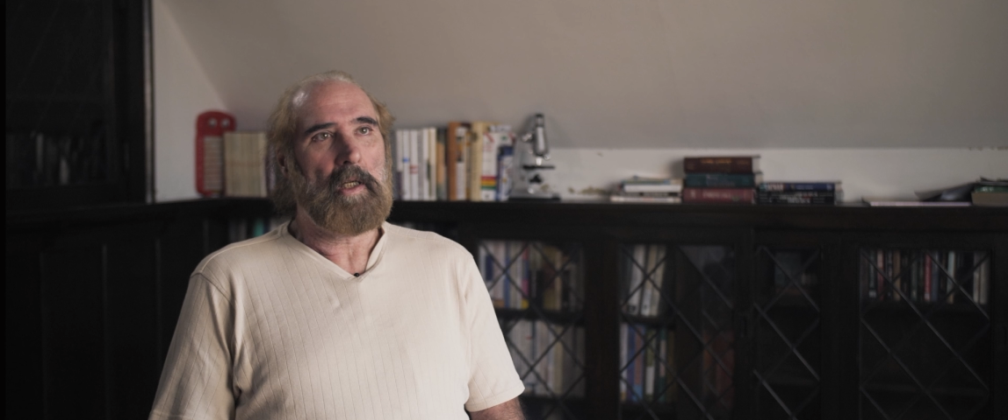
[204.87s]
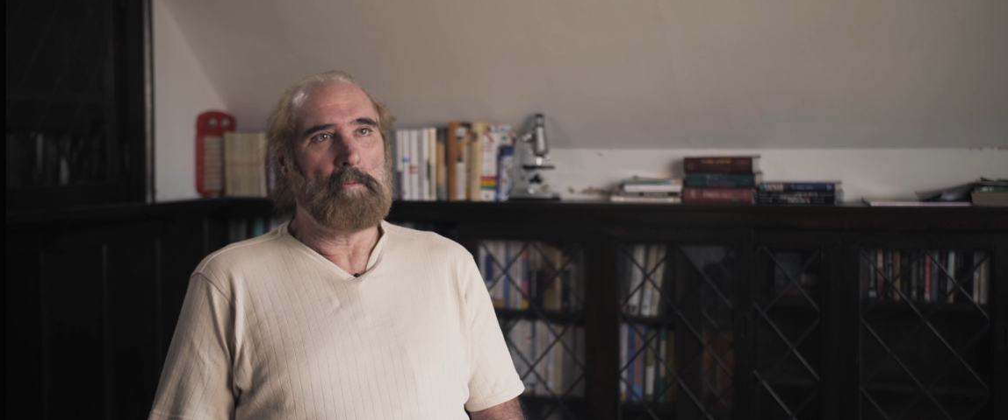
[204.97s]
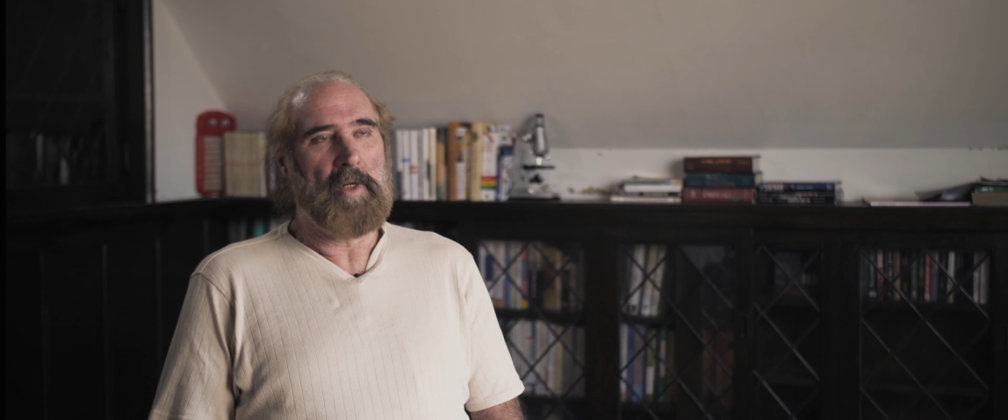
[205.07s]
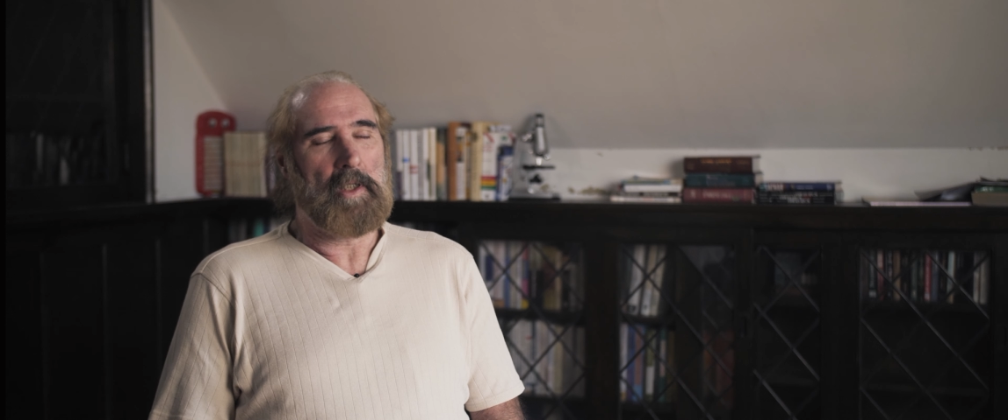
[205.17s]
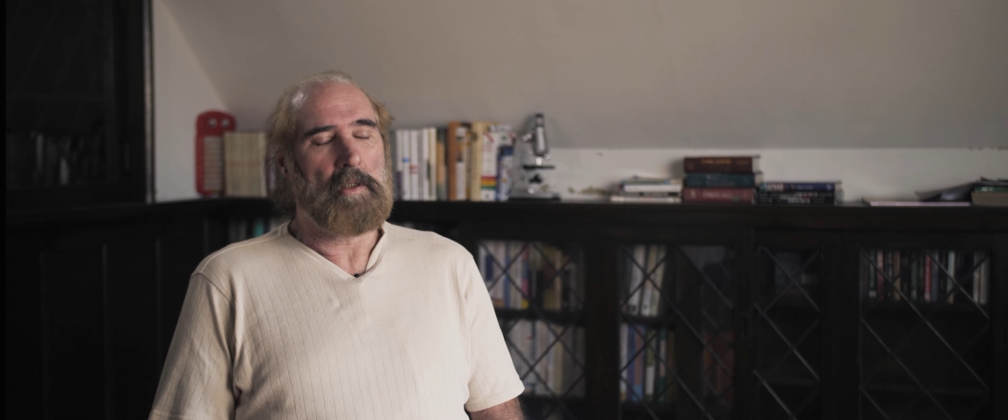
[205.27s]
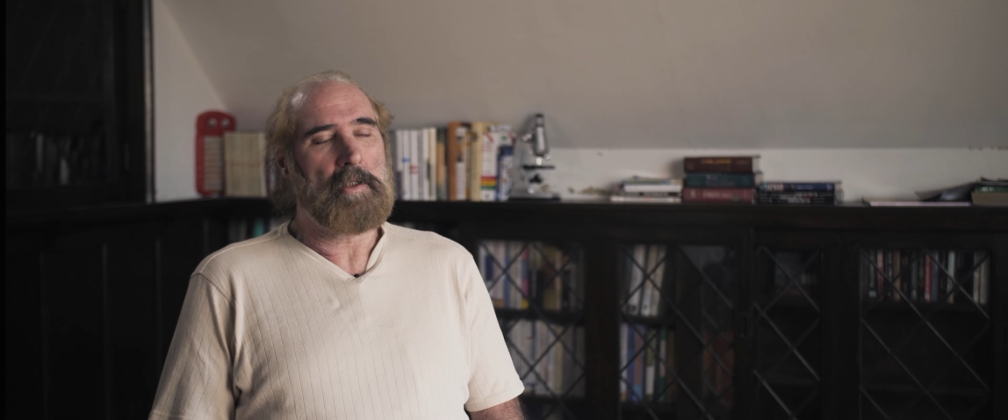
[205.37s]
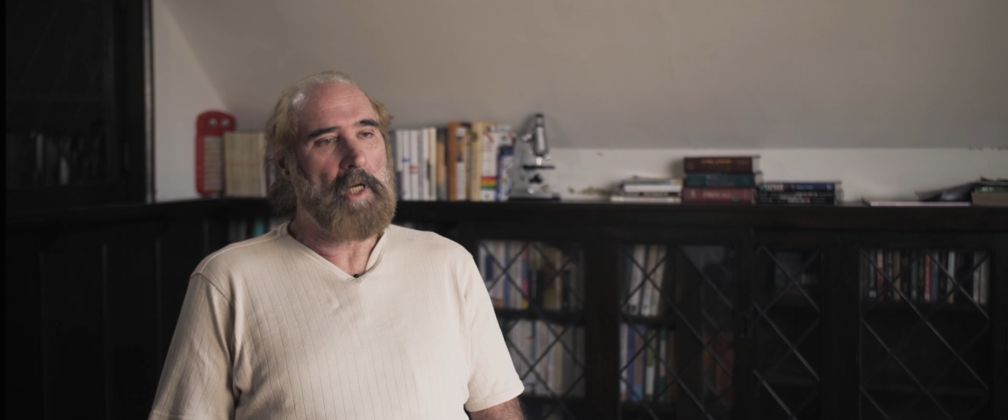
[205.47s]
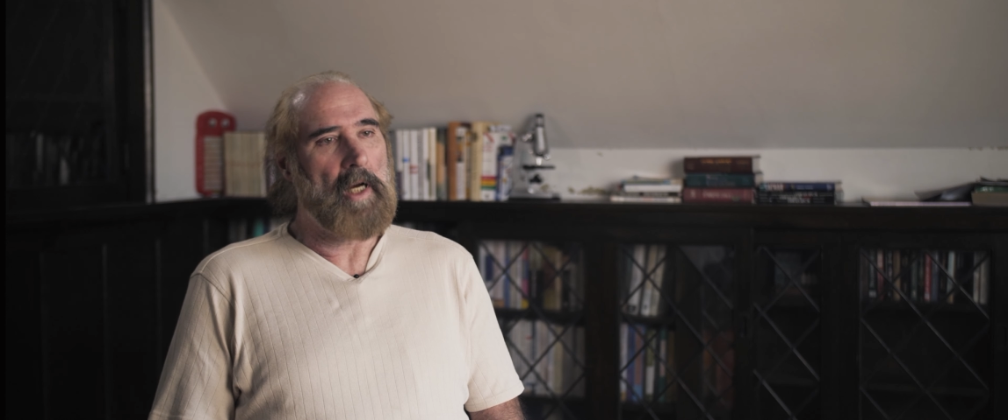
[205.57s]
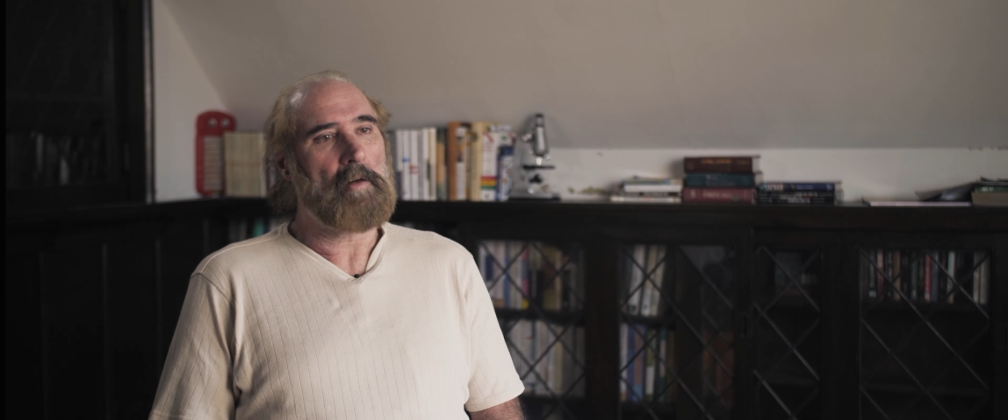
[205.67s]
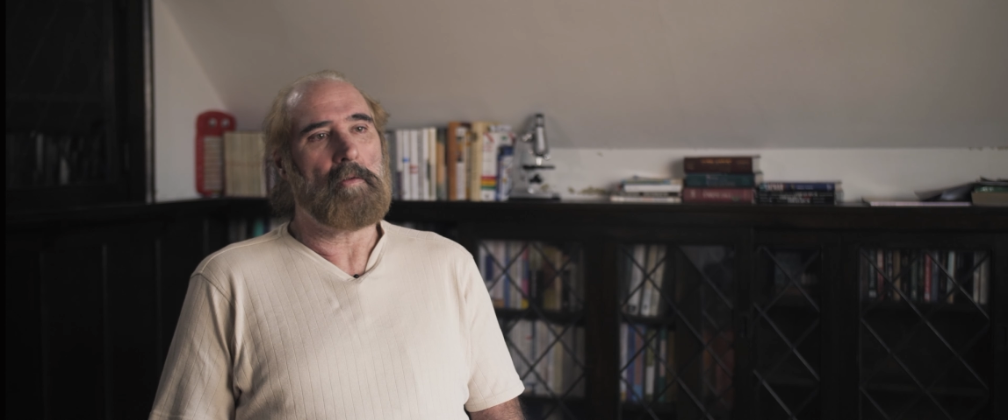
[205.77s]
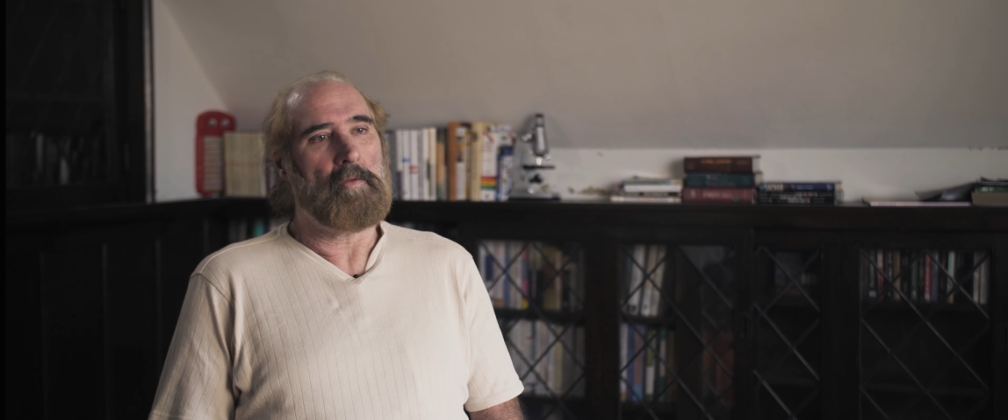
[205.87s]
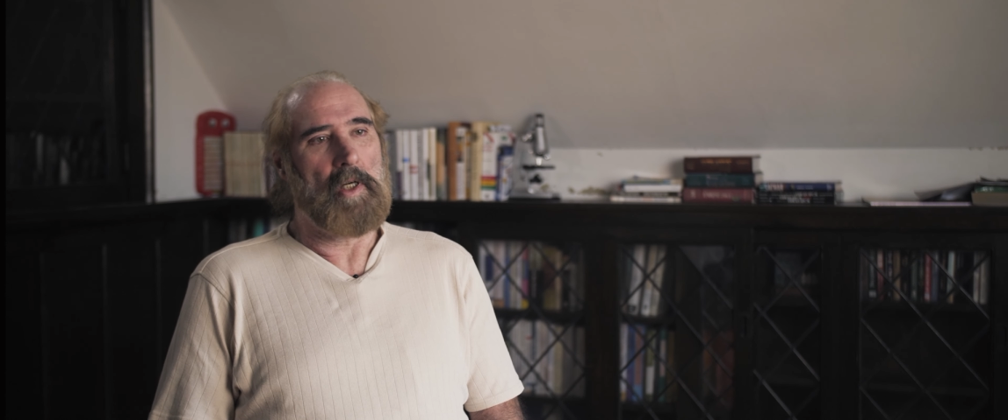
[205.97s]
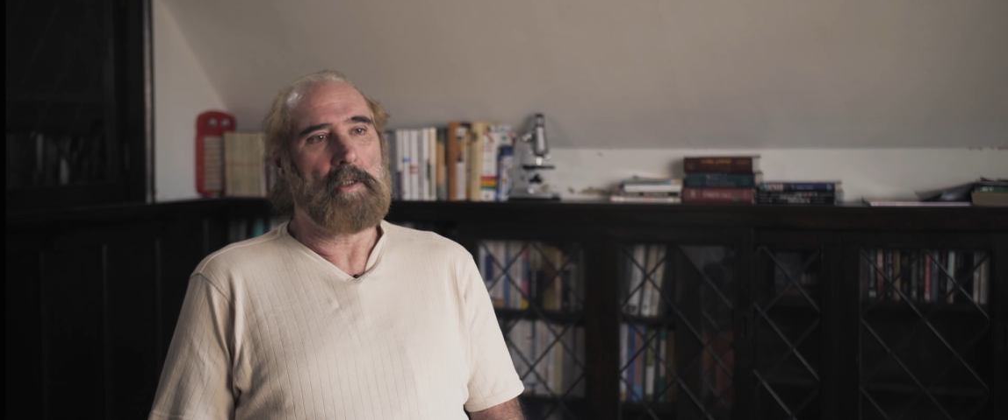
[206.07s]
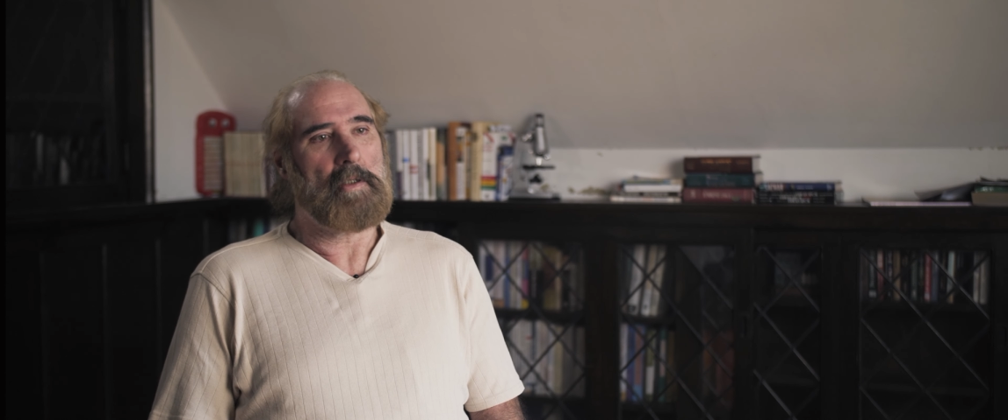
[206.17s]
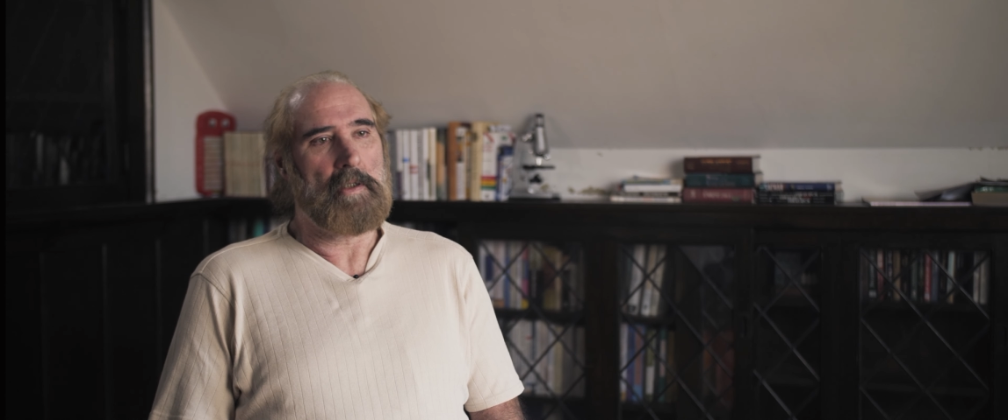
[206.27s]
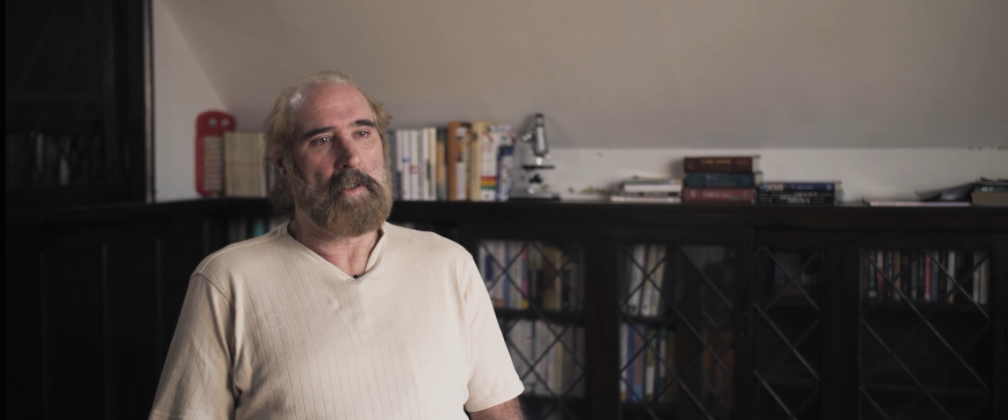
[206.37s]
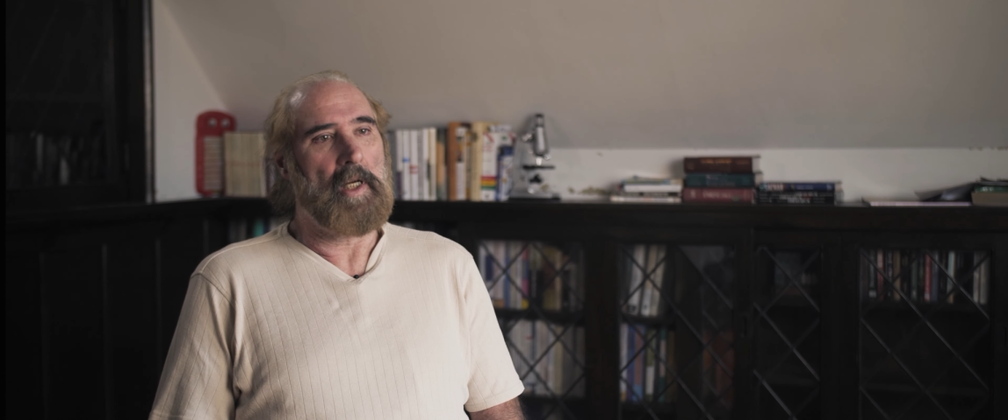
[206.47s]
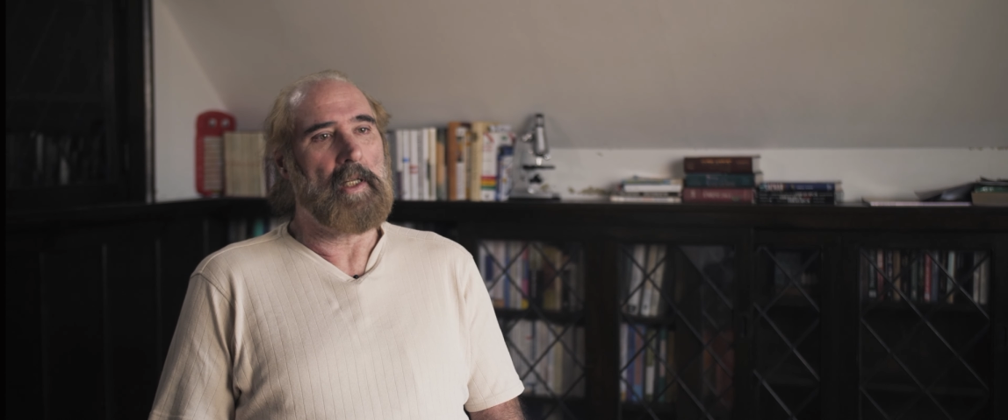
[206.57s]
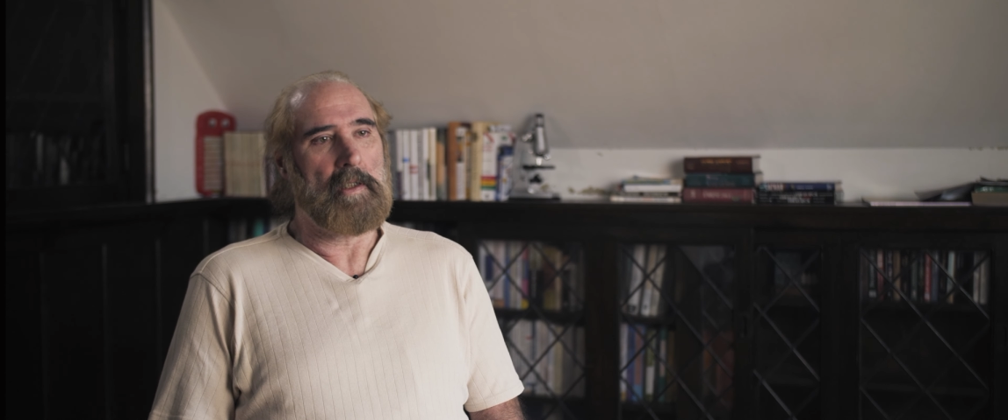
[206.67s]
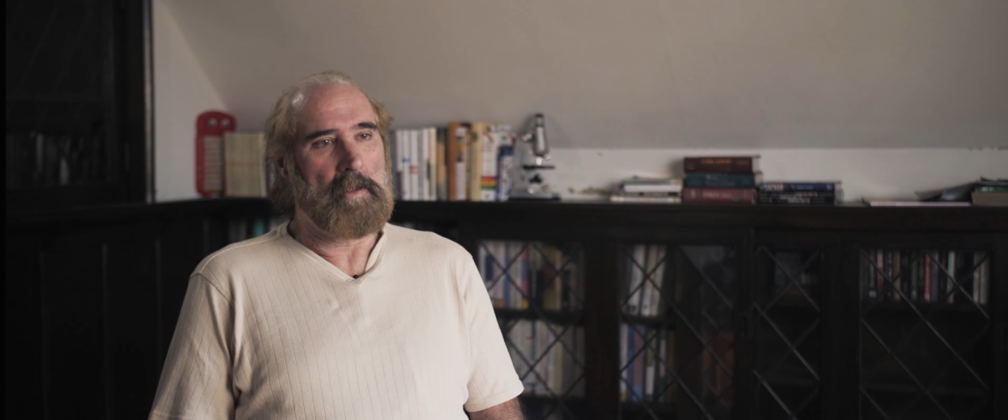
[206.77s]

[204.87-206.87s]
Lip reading: and make the sacrifices that